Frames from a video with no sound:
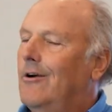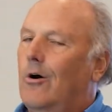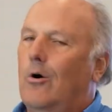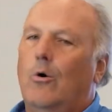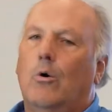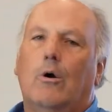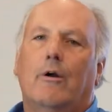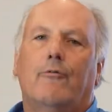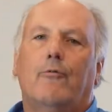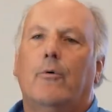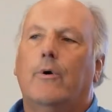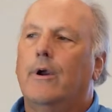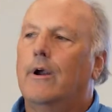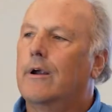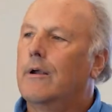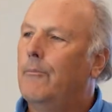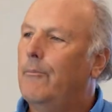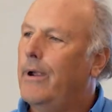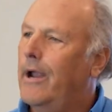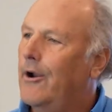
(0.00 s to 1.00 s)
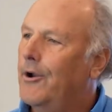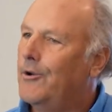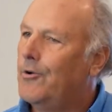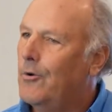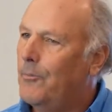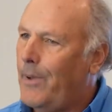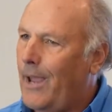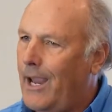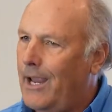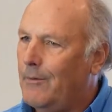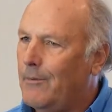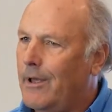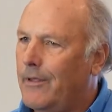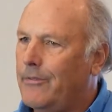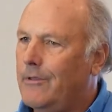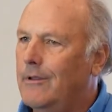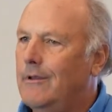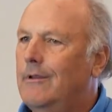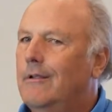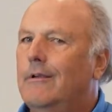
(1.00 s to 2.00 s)
Or if we're compared to a pain
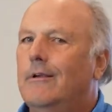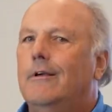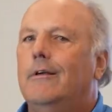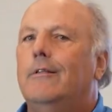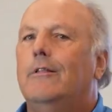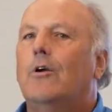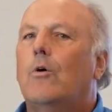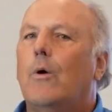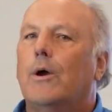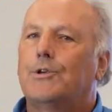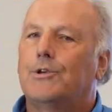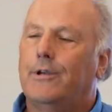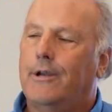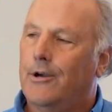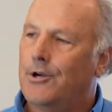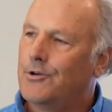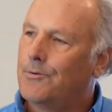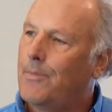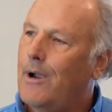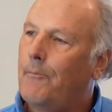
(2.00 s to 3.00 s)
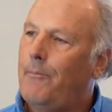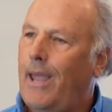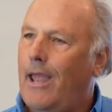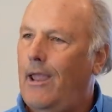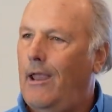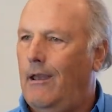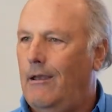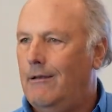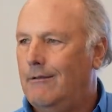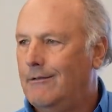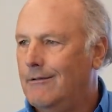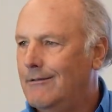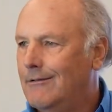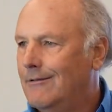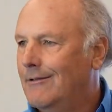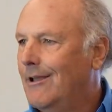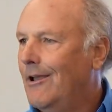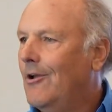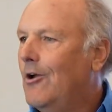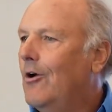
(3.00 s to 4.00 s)
method, the questionnaires are about pain.
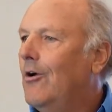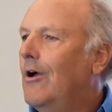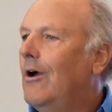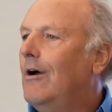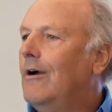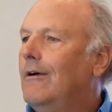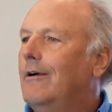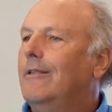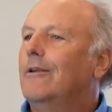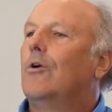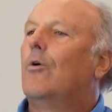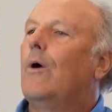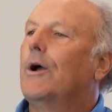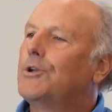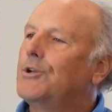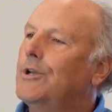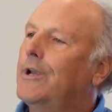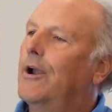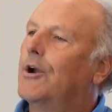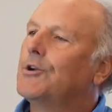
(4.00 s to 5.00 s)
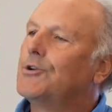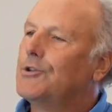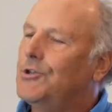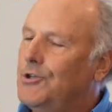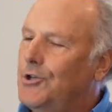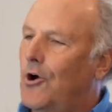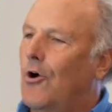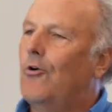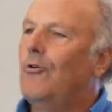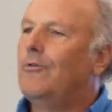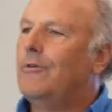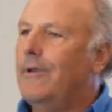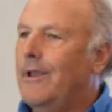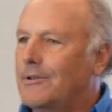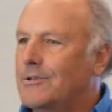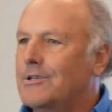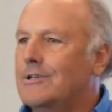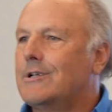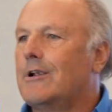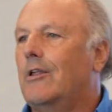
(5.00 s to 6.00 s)
Questionnaires don't
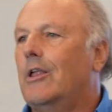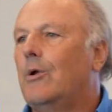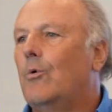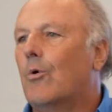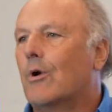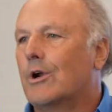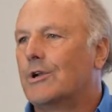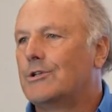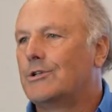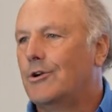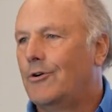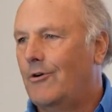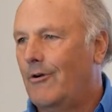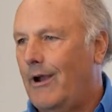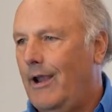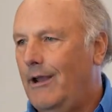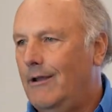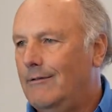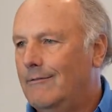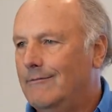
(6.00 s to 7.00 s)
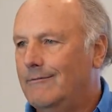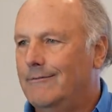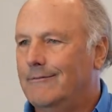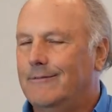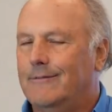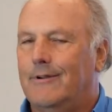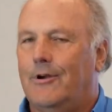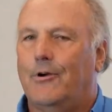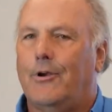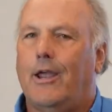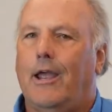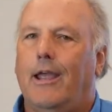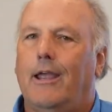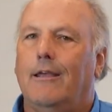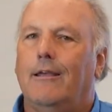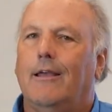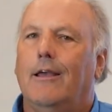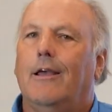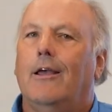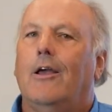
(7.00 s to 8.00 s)
necessarily work so great,
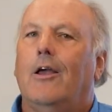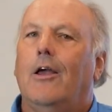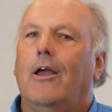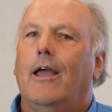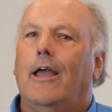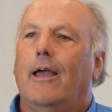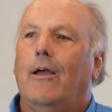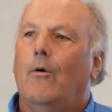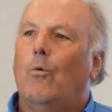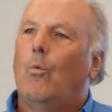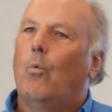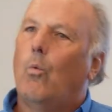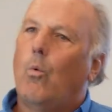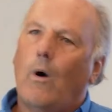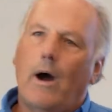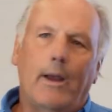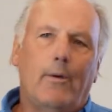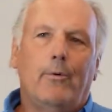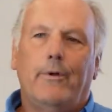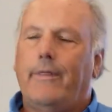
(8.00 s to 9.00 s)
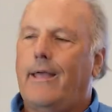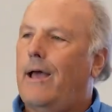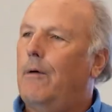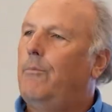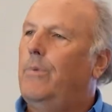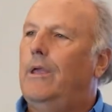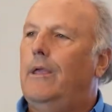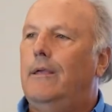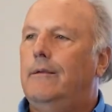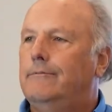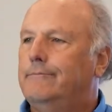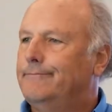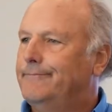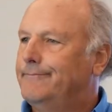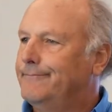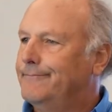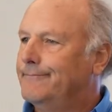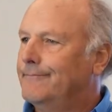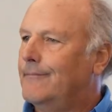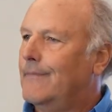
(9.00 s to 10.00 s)
okay? Why would that be?
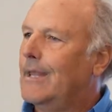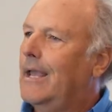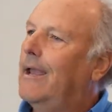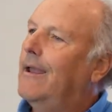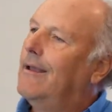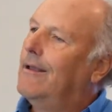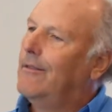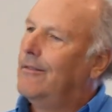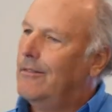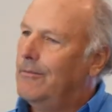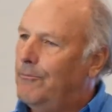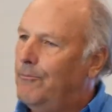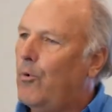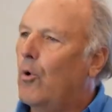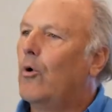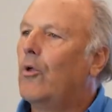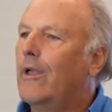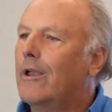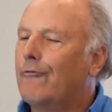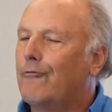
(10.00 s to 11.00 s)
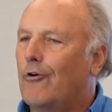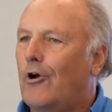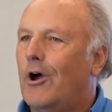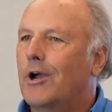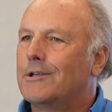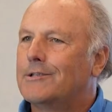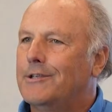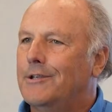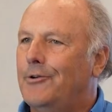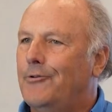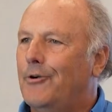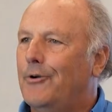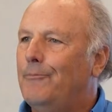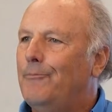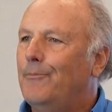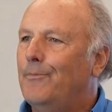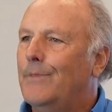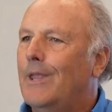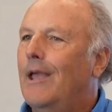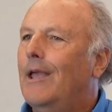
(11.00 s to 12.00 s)
Boiling frog syndrome
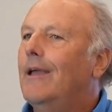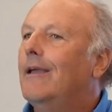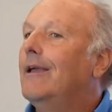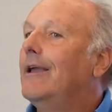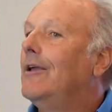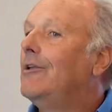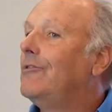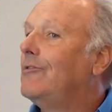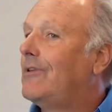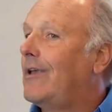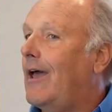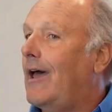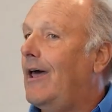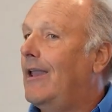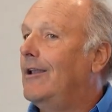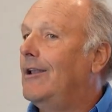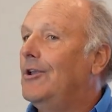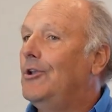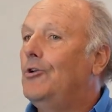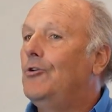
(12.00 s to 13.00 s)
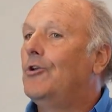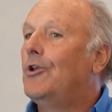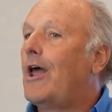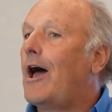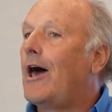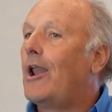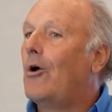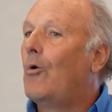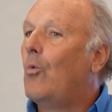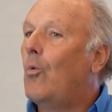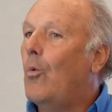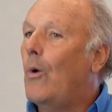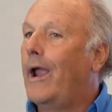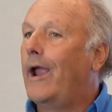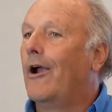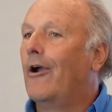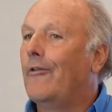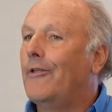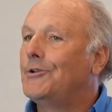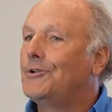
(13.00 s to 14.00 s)
is that you're not
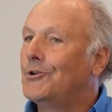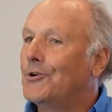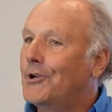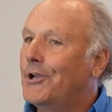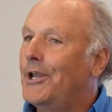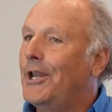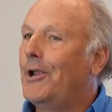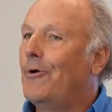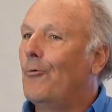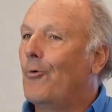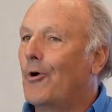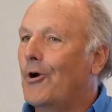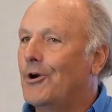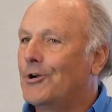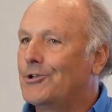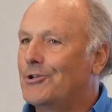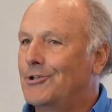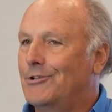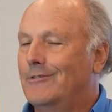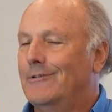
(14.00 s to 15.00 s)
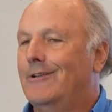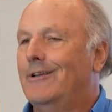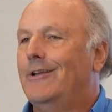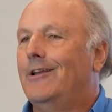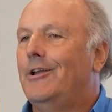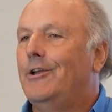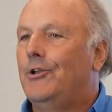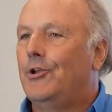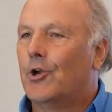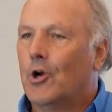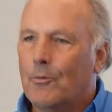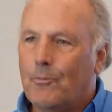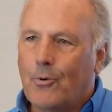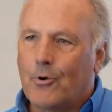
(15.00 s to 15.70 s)
aware that you're getting worse. Your